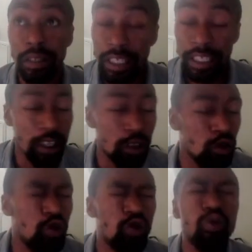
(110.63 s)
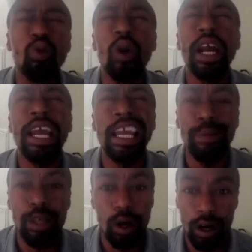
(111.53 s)
It's a
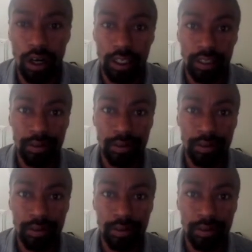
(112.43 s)
graveyard.